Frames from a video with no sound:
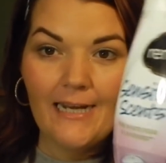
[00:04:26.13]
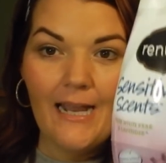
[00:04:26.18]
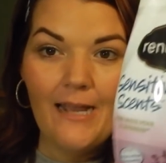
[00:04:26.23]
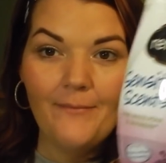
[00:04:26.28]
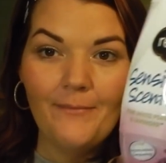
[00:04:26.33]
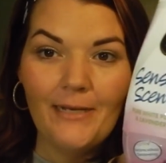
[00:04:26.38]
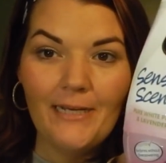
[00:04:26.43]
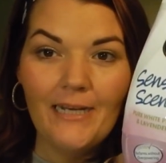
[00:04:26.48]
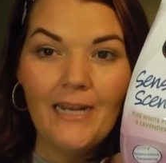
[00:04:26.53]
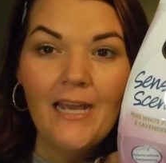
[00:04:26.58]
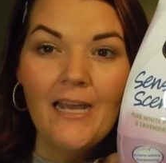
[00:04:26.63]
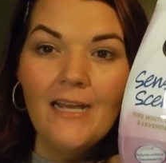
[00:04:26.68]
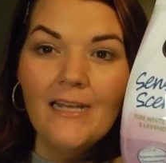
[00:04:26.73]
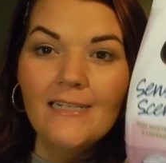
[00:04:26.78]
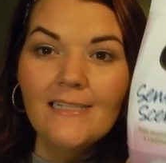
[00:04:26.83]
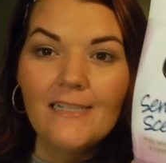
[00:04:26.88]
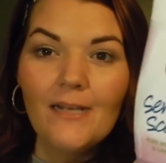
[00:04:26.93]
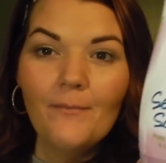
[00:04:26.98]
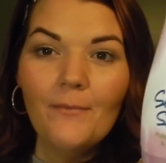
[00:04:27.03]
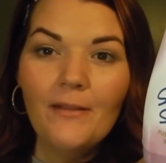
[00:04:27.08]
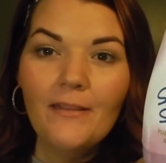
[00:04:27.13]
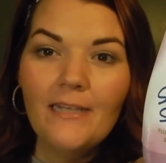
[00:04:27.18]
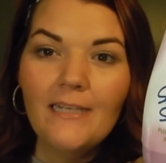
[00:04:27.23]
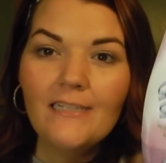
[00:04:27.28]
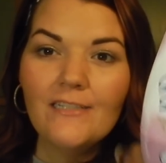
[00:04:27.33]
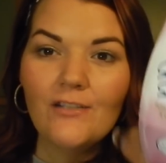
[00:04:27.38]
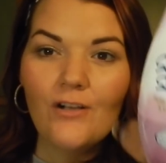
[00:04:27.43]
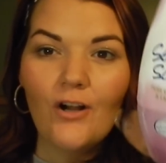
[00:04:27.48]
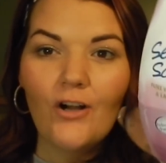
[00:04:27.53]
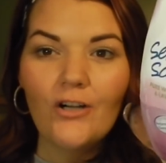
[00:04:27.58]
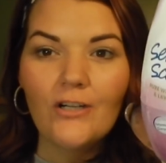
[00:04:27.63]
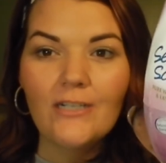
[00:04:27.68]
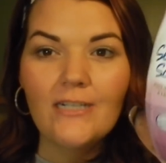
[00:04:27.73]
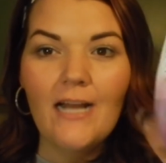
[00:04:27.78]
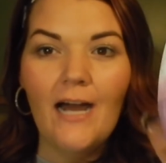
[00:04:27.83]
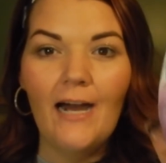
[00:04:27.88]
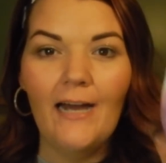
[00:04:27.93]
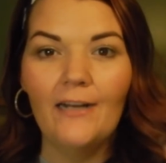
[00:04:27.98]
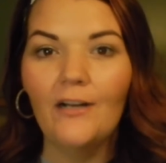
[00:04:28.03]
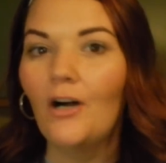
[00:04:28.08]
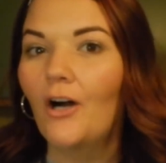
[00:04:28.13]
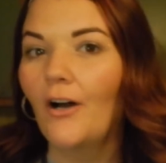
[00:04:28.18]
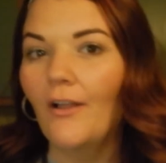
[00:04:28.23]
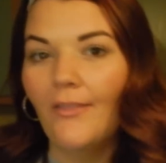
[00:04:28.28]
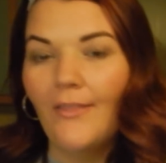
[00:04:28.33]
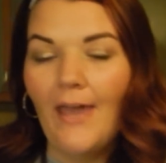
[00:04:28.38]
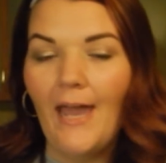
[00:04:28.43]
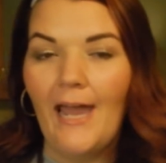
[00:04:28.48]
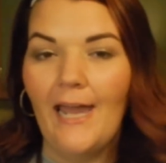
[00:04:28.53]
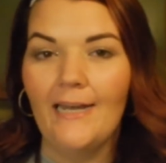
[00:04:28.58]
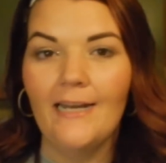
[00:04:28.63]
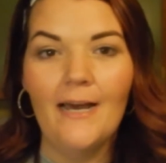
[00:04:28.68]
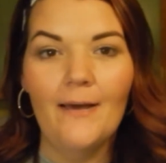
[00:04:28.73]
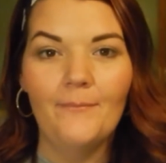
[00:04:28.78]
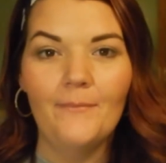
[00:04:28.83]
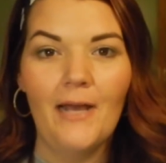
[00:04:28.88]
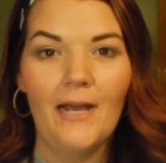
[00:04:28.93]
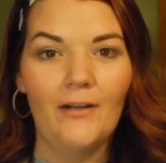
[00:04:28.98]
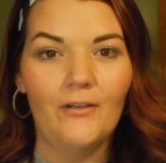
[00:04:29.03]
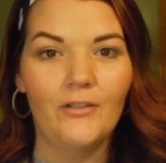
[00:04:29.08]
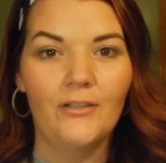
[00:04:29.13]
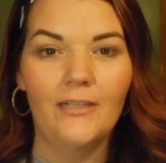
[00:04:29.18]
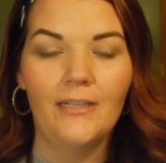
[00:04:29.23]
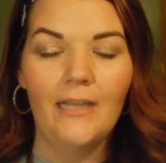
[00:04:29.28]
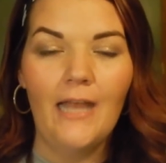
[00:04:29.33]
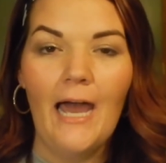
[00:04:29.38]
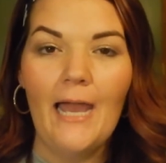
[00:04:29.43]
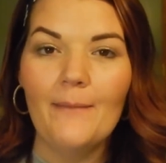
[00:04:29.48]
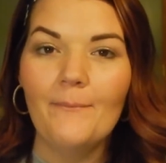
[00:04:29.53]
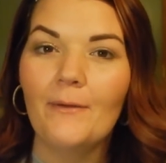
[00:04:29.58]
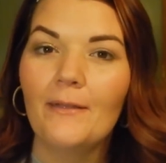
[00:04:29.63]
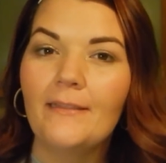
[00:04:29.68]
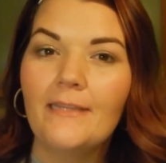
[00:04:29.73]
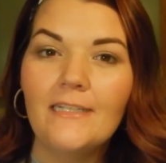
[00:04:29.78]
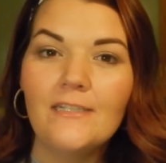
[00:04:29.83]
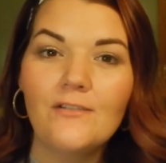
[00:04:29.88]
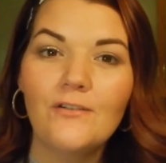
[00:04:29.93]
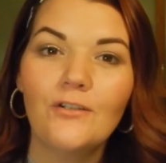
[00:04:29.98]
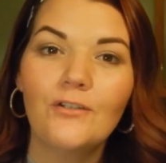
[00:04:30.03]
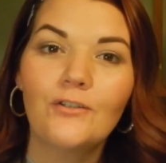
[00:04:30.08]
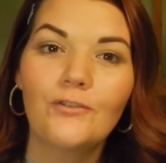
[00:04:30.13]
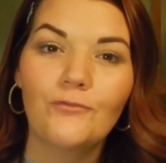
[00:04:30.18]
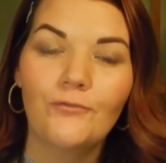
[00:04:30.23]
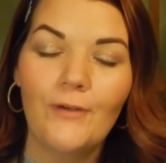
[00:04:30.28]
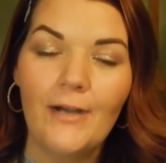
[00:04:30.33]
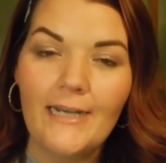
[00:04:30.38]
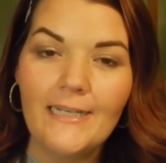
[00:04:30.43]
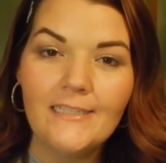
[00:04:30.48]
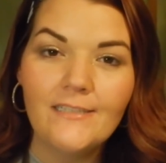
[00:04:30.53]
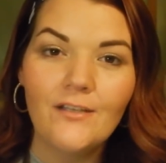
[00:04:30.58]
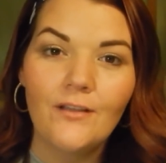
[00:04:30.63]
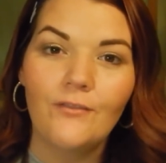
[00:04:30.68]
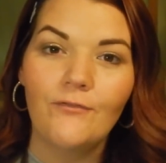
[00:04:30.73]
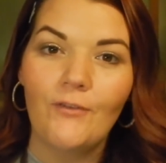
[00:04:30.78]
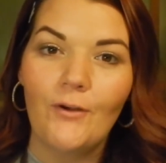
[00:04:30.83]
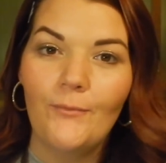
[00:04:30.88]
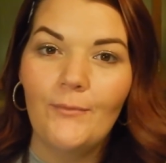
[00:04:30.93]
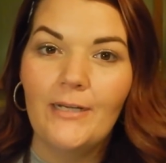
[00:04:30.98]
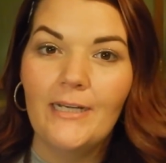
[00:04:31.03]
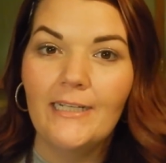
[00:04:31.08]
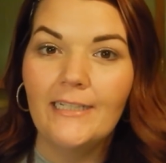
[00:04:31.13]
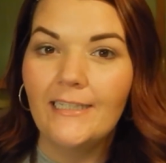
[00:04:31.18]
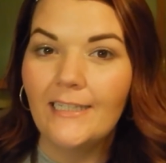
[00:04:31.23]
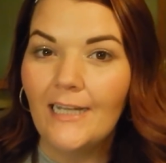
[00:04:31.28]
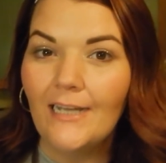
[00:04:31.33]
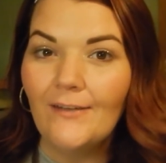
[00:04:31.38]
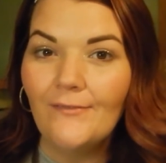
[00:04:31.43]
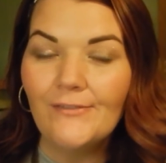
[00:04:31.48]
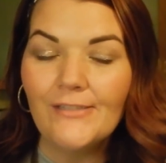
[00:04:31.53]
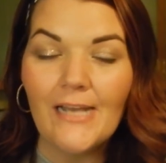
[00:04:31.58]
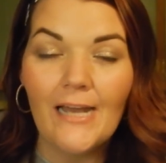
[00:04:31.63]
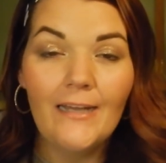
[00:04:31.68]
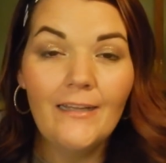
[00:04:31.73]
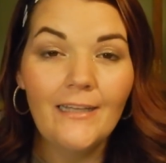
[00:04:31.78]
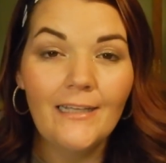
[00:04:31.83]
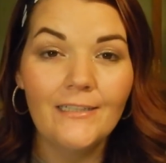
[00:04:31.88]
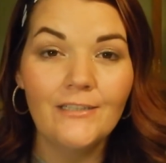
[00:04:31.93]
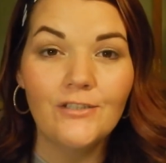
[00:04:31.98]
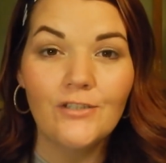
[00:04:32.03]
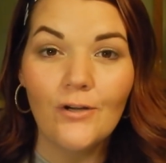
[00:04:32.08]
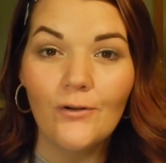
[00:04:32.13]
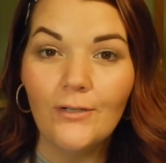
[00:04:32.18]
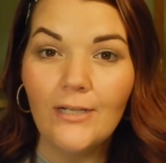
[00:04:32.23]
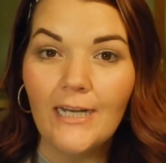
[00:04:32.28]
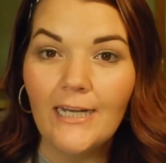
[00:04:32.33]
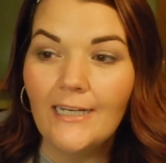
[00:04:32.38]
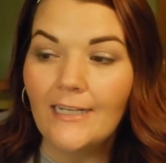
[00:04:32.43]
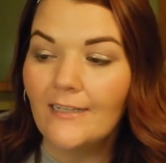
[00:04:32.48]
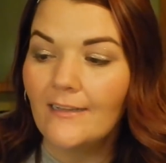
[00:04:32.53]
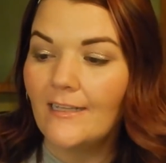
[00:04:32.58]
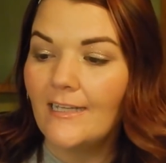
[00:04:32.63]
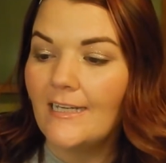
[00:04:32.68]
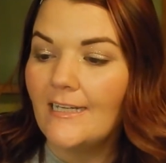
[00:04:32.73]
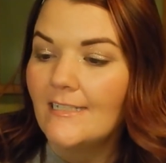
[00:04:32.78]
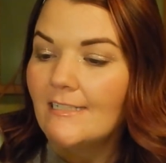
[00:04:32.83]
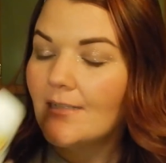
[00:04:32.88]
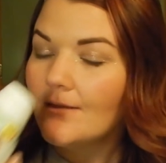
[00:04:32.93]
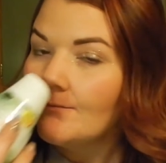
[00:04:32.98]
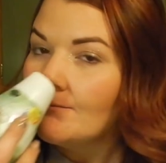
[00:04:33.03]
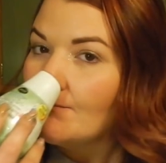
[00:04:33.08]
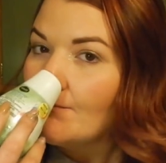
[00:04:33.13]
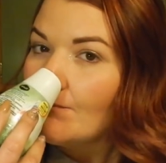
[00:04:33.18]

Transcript: I mean, some of these are not all that, I'm not gonna lie, but these are great to throw into gifts. I like donating these.